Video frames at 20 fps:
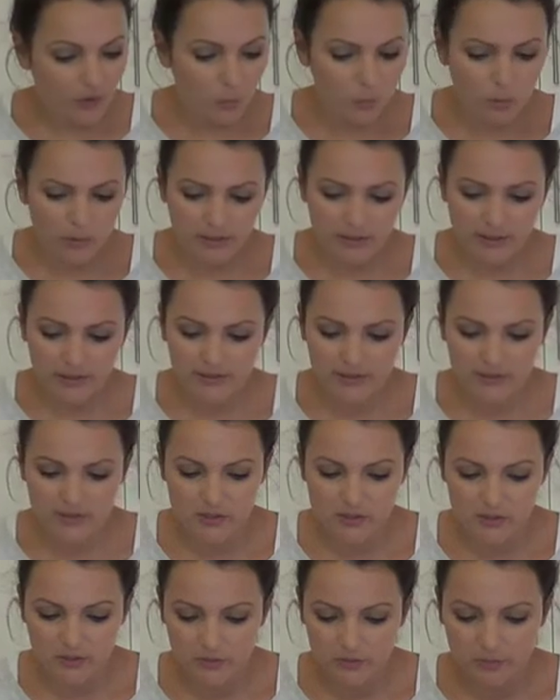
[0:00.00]
we are going
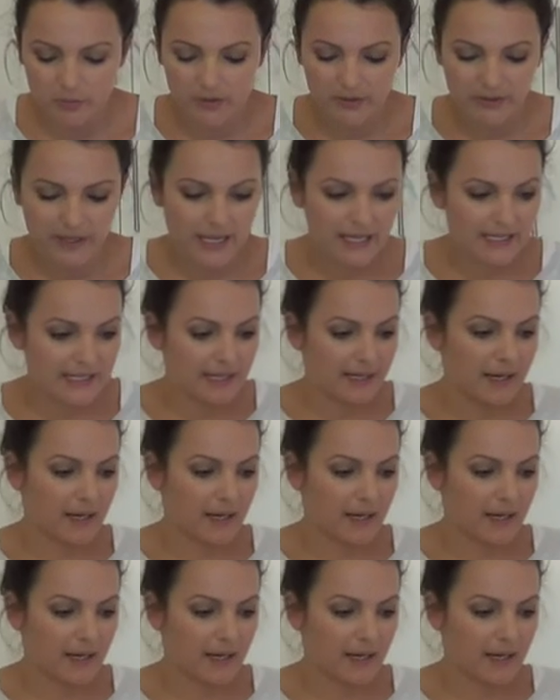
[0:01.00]
to pull the cake tin